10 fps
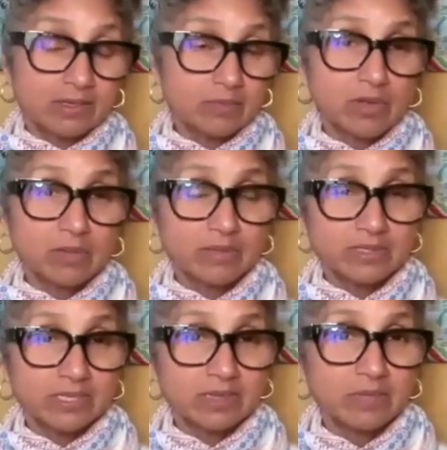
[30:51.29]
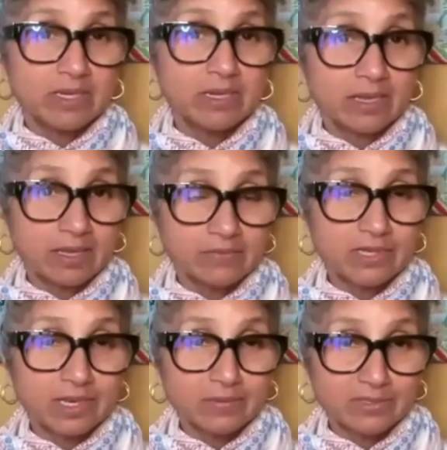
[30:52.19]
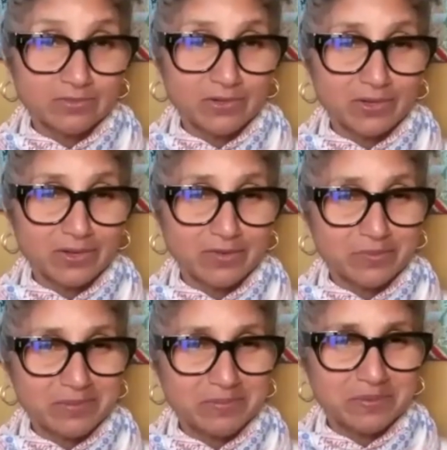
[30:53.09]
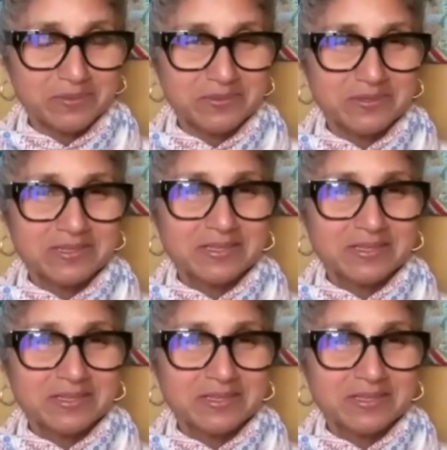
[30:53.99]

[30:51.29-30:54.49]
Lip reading: can probably take many lifetimes for a lot of people.